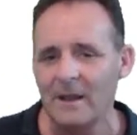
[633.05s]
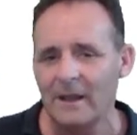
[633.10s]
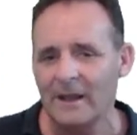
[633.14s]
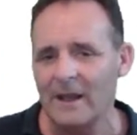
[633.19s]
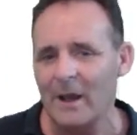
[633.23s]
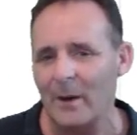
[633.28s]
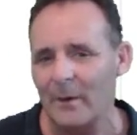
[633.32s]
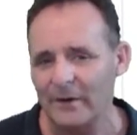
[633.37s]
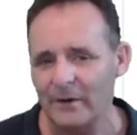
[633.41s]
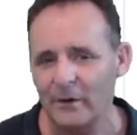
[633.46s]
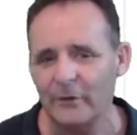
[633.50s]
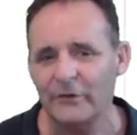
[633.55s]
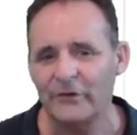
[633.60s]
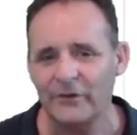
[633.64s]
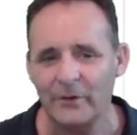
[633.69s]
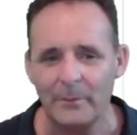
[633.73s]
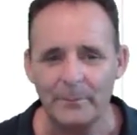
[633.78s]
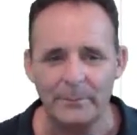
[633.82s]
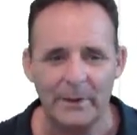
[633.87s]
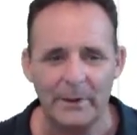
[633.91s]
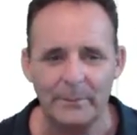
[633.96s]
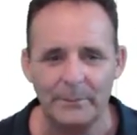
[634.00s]
Now, I know
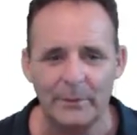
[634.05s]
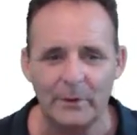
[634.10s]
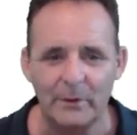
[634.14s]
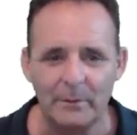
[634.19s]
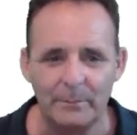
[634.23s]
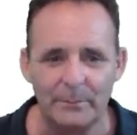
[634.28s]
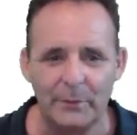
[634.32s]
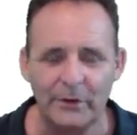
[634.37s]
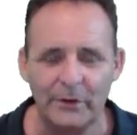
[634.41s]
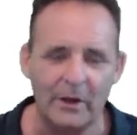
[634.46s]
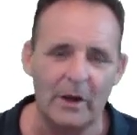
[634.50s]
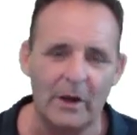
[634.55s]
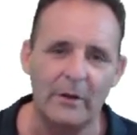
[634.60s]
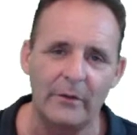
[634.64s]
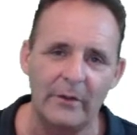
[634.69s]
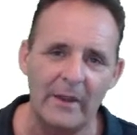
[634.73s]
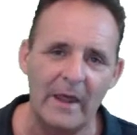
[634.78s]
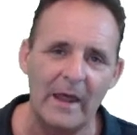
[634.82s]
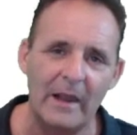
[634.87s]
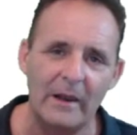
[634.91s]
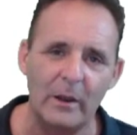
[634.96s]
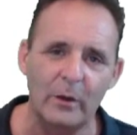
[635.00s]
some people put it
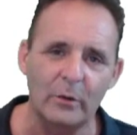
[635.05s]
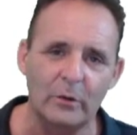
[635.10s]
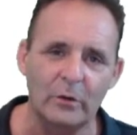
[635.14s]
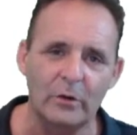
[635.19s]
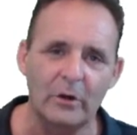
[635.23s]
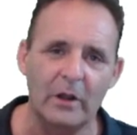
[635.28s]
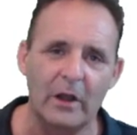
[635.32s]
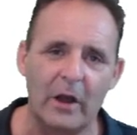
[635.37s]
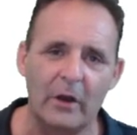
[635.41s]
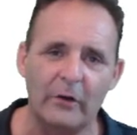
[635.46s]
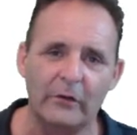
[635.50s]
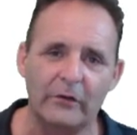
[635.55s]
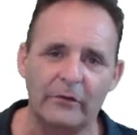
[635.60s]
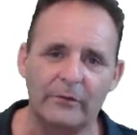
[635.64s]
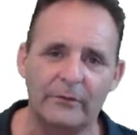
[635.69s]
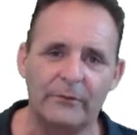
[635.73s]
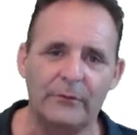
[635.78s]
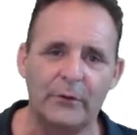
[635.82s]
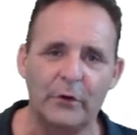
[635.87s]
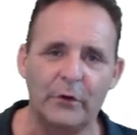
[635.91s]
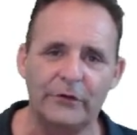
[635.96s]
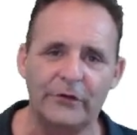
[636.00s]
on their local host
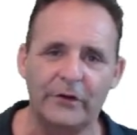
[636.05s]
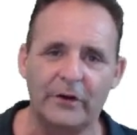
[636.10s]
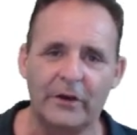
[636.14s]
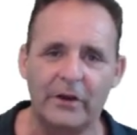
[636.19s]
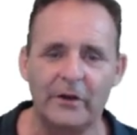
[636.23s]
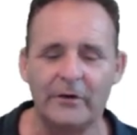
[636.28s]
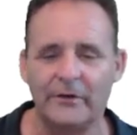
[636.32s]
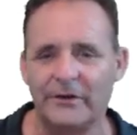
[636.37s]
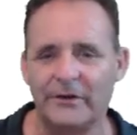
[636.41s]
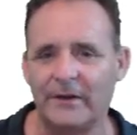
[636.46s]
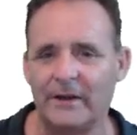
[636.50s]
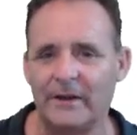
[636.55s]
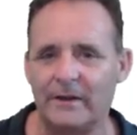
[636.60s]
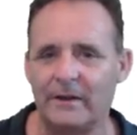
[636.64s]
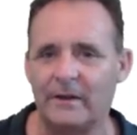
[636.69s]
for security.